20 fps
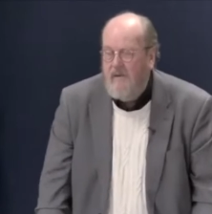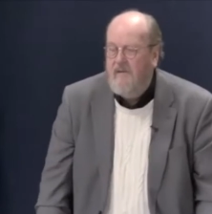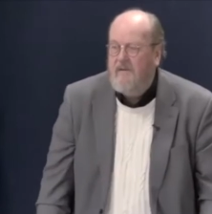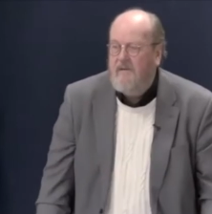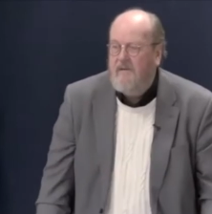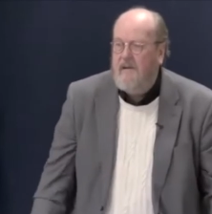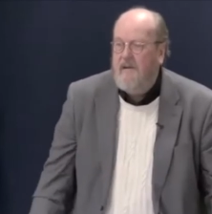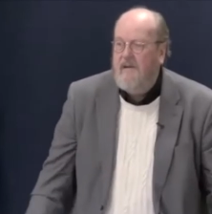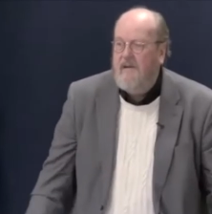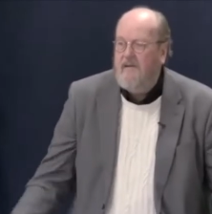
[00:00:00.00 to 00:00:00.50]

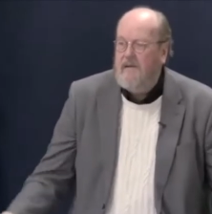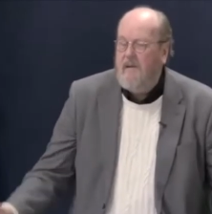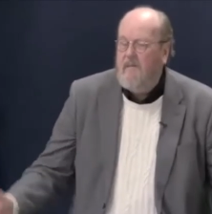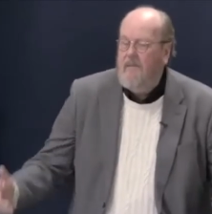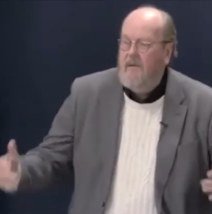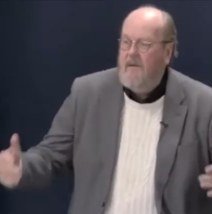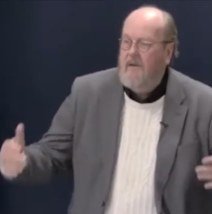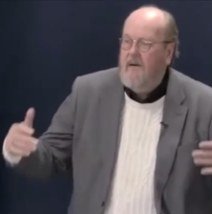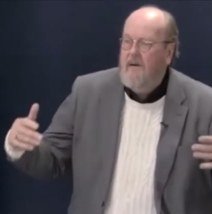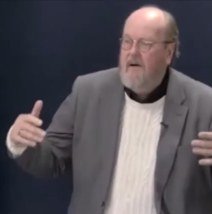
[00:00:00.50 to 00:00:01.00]
see some
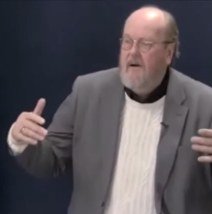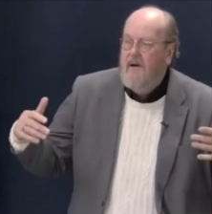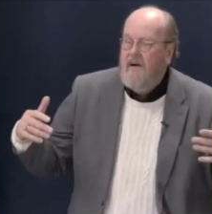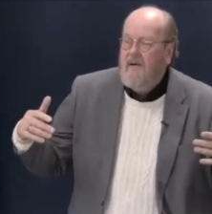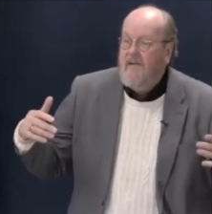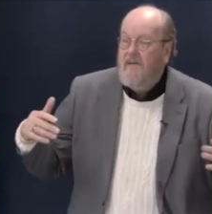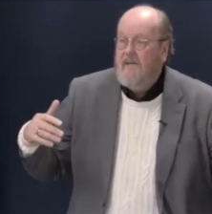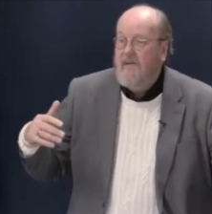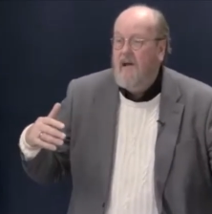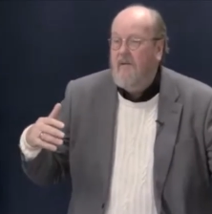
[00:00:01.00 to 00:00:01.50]
of the
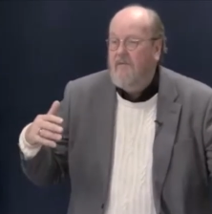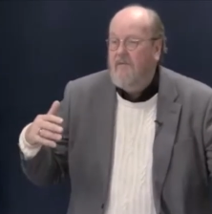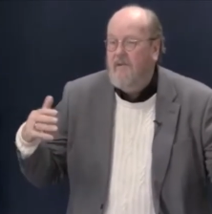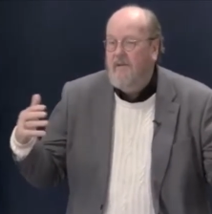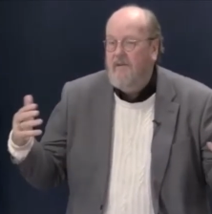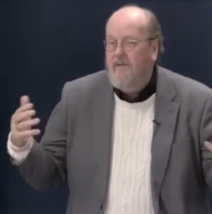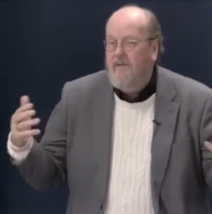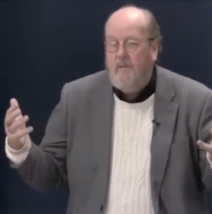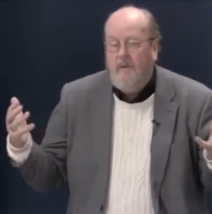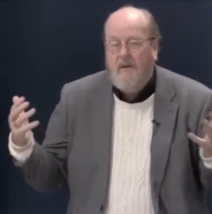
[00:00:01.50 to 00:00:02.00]
stuff
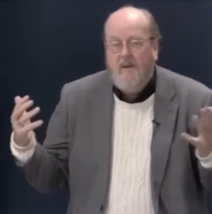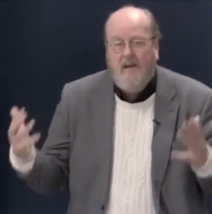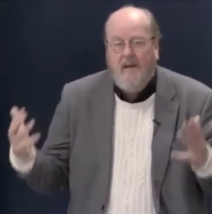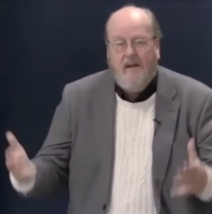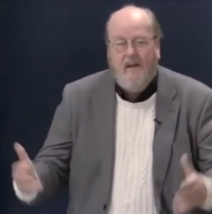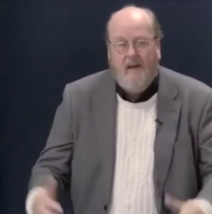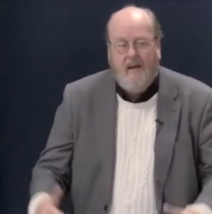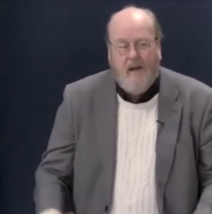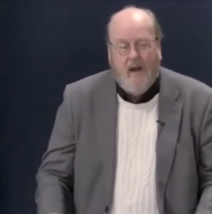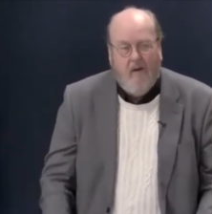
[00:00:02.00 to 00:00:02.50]
that's
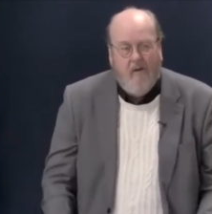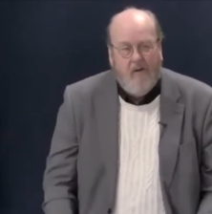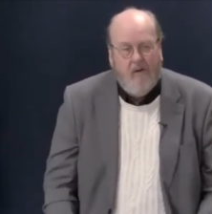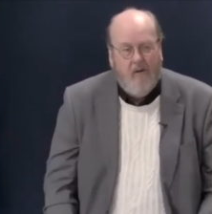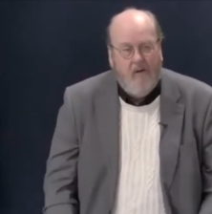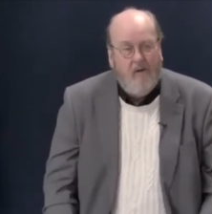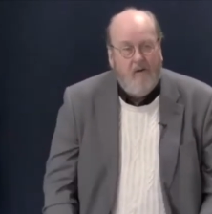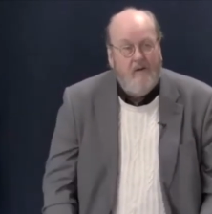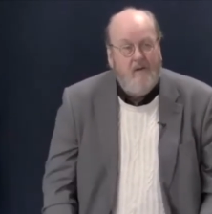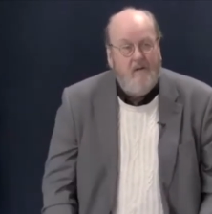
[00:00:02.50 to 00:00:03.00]
particularly going
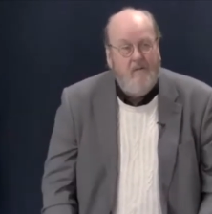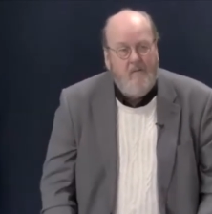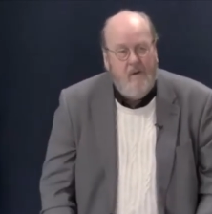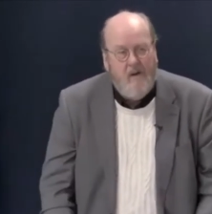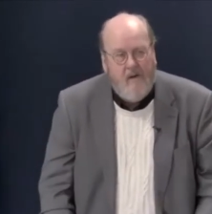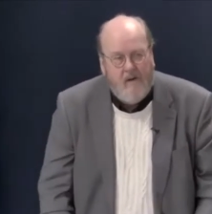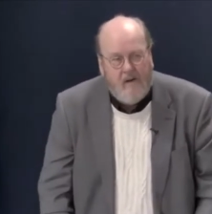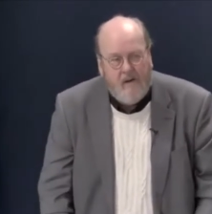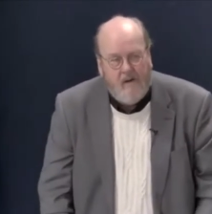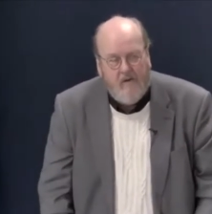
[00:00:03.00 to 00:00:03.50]
on in the
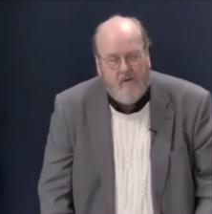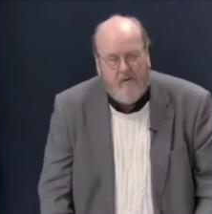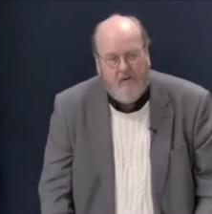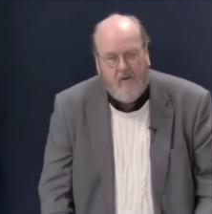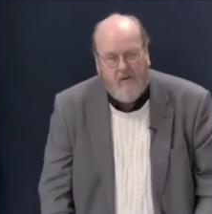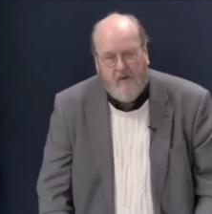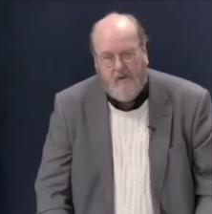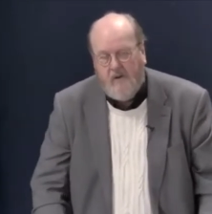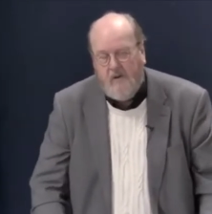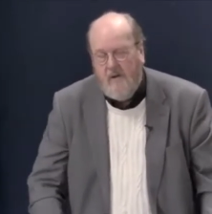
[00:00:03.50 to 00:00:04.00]
American
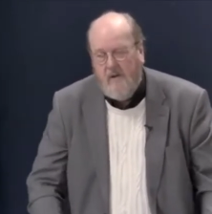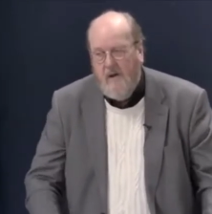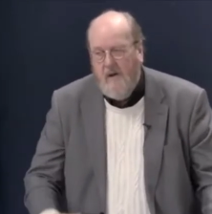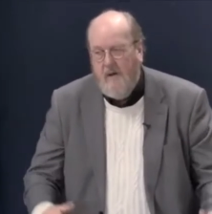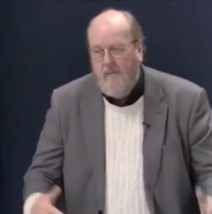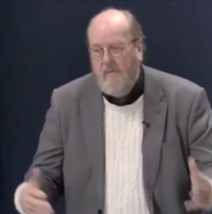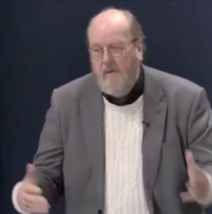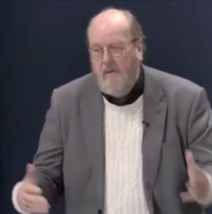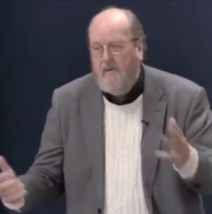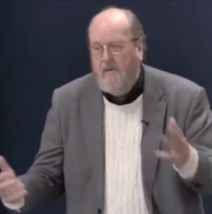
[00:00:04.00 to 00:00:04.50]
church
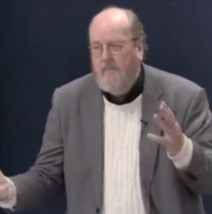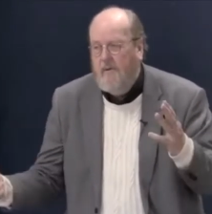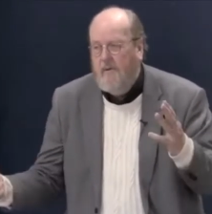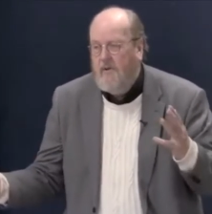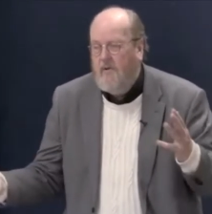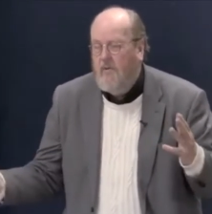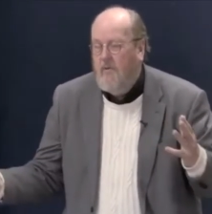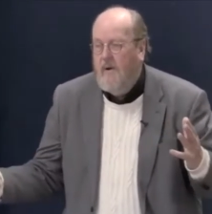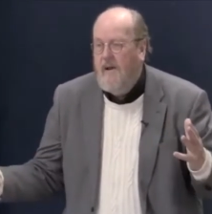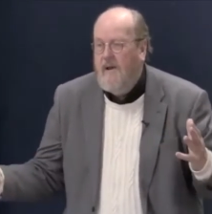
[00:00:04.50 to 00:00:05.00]

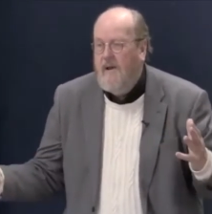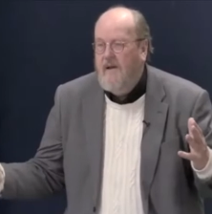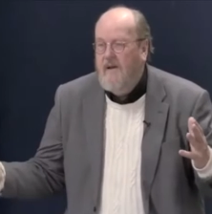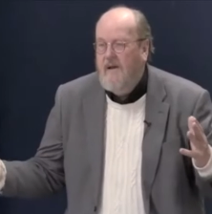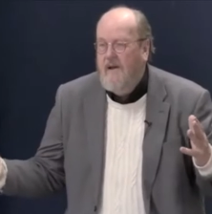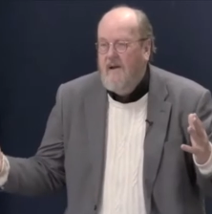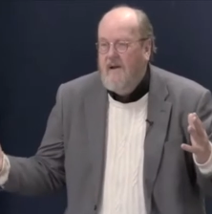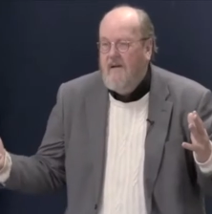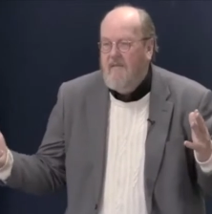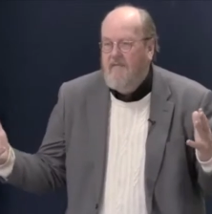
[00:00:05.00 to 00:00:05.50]
between
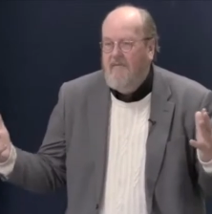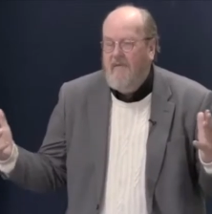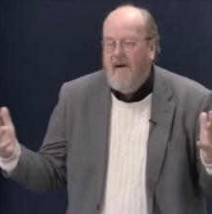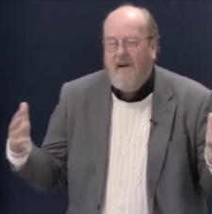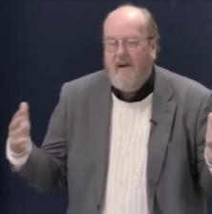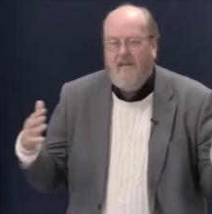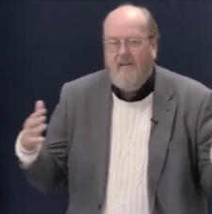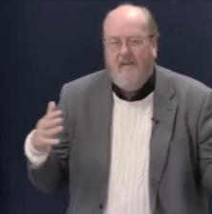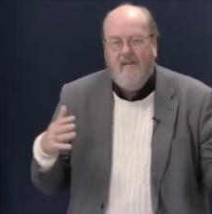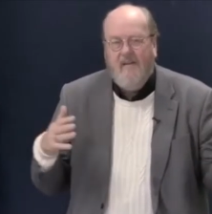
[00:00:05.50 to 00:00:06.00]

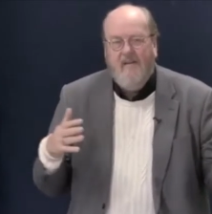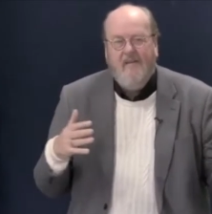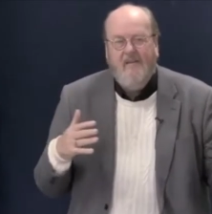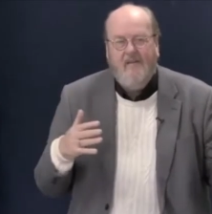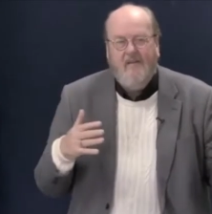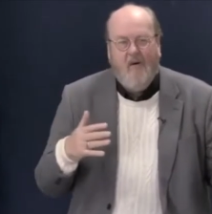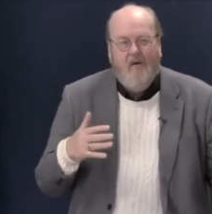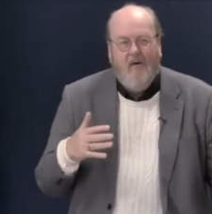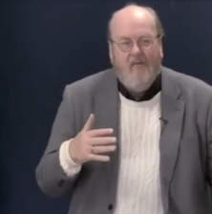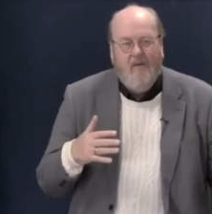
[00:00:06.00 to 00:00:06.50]
factions
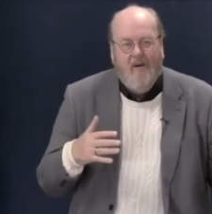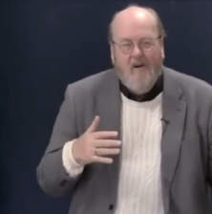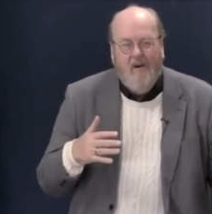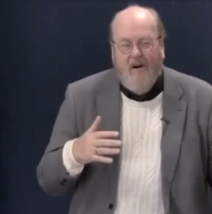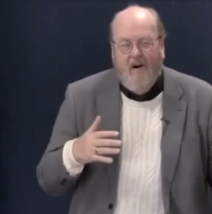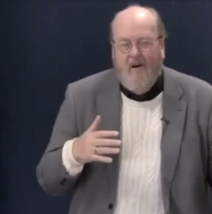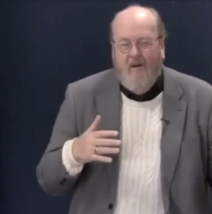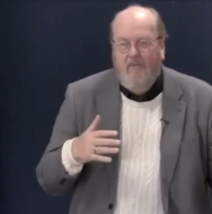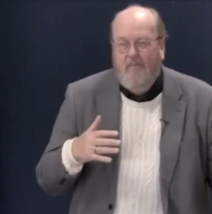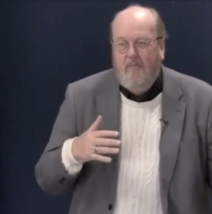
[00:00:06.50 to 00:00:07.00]
of,
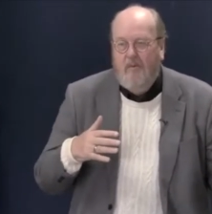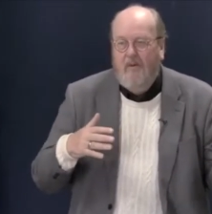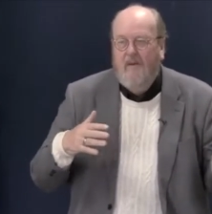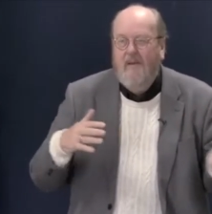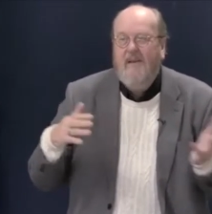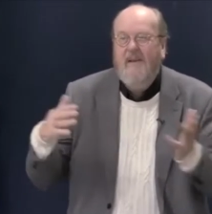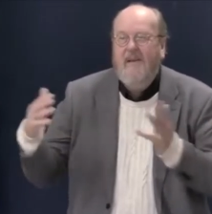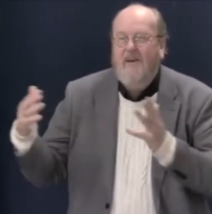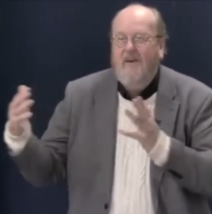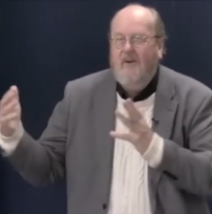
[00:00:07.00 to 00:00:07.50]
of
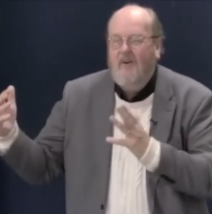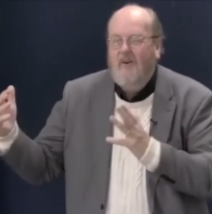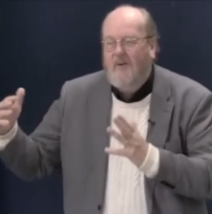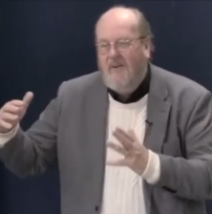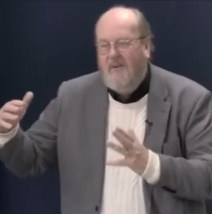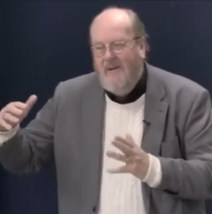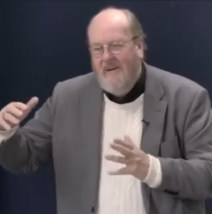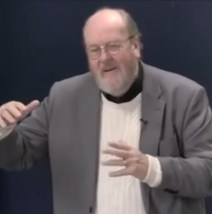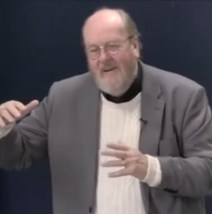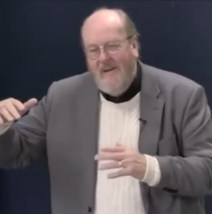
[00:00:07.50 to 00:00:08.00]
political
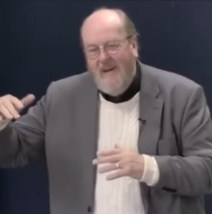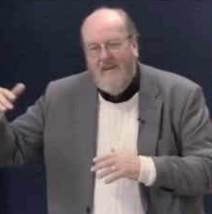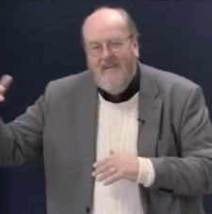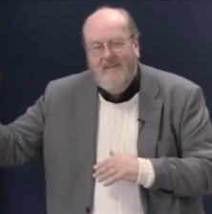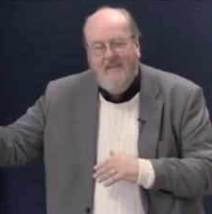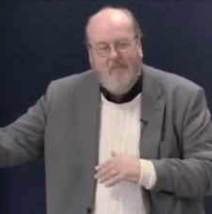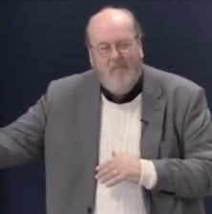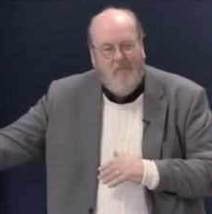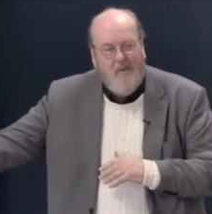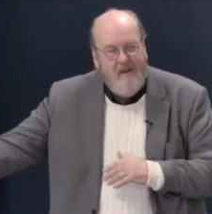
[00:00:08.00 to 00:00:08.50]

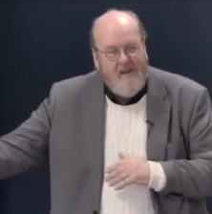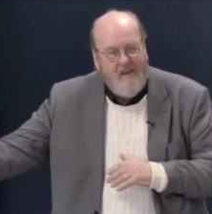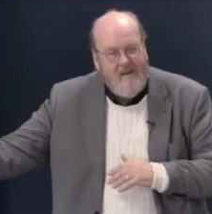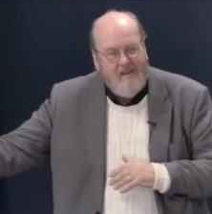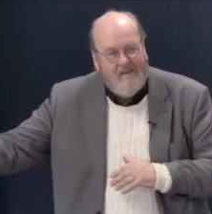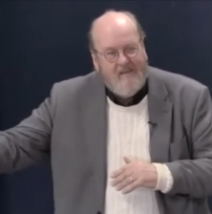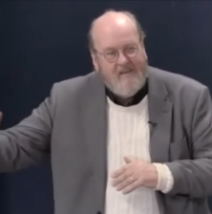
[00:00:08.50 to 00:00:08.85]
expedience.